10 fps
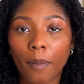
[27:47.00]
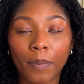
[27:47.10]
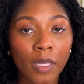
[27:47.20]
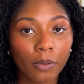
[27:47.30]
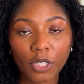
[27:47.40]

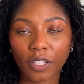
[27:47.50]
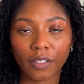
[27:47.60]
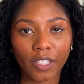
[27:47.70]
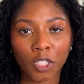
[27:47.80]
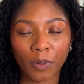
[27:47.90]
People share
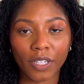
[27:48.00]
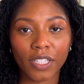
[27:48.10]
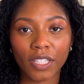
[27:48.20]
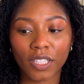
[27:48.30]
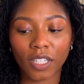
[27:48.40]
their
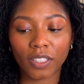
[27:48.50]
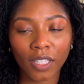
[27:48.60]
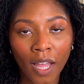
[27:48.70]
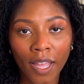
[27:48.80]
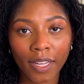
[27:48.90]
experiences
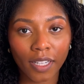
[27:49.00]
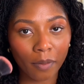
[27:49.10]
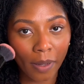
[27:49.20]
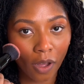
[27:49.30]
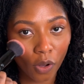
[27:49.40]
online
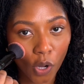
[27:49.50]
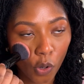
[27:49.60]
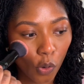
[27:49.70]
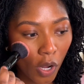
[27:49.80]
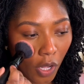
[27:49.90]
about,
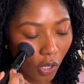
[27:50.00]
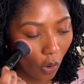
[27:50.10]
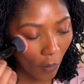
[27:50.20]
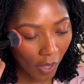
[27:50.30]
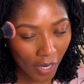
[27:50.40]

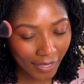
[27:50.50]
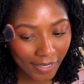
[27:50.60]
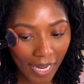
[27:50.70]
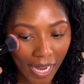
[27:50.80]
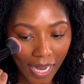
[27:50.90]
going on a
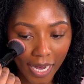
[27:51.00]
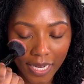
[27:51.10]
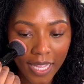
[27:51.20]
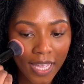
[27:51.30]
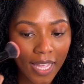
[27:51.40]

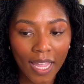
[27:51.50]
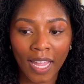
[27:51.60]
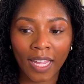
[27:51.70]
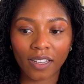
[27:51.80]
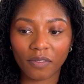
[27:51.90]
date
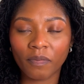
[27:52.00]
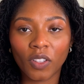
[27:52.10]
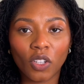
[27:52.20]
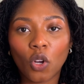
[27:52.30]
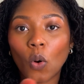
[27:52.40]
and
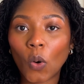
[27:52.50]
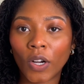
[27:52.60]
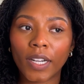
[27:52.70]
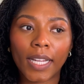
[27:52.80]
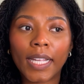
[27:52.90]

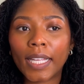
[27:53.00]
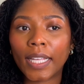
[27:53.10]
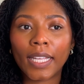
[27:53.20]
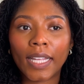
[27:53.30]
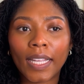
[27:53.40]

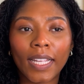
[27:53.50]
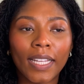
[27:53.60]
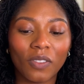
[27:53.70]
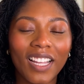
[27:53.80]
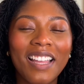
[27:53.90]
courting,
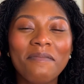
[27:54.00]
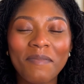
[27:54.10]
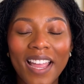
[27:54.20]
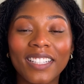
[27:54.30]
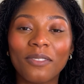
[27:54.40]
and
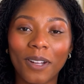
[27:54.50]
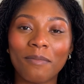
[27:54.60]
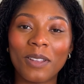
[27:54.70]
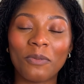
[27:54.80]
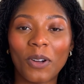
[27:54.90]
men and
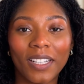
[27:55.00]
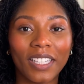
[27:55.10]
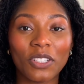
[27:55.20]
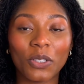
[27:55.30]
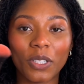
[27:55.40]
women
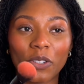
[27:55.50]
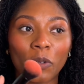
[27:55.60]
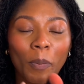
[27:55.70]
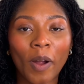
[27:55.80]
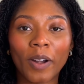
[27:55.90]
wanting
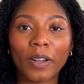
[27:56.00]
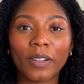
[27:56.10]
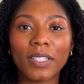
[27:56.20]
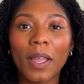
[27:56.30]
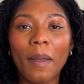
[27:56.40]
traditional
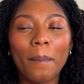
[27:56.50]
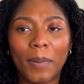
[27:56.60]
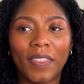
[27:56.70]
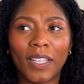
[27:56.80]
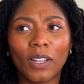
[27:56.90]
partners,
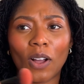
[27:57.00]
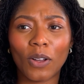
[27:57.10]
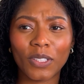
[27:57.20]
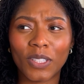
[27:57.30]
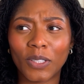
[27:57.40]
but then
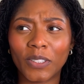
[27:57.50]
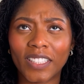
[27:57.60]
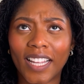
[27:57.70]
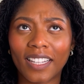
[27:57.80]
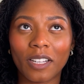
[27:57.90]
also
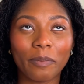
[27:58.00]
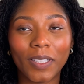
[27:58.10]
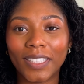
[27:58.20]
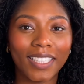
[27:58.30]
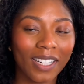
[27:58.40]
like
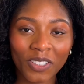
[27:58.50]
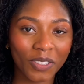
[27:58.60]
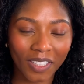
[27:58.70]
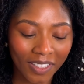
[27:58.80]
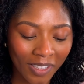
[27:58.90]
completely
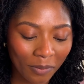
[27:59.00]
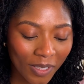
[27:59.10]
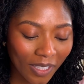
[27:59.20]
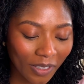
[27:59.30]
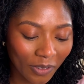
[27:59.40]
contradicting
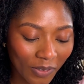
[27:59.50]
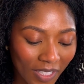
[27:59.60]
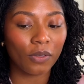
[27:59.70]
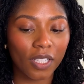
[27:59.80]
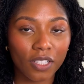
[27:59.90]
themselves
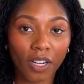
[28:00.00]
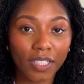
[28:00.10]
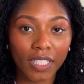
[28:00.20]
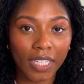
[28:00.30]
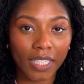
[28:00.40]
when they start
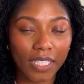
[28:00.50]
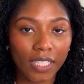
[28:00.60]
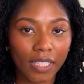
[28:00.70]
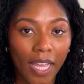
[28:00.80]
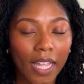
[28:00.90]
to get
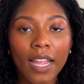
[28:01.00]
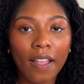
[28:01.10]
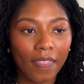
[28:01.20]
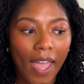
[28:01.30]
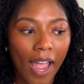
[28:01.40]
into like
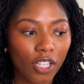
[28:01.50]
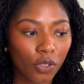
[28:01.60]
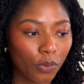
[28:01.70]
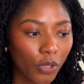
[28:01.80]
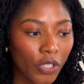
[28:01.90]
the
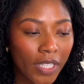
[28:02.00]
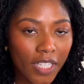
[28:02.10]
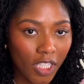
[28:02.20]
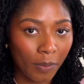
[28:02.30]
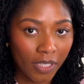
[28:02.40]
actual
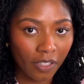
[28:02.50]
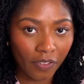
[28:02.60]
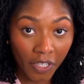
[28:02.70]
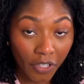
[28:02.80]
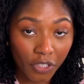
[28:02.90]

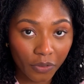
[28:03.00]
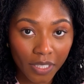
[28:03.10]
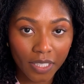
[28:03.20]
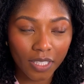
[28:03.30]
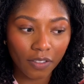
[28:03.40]
specific
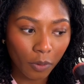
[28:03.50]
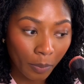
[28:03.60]
characteristics of a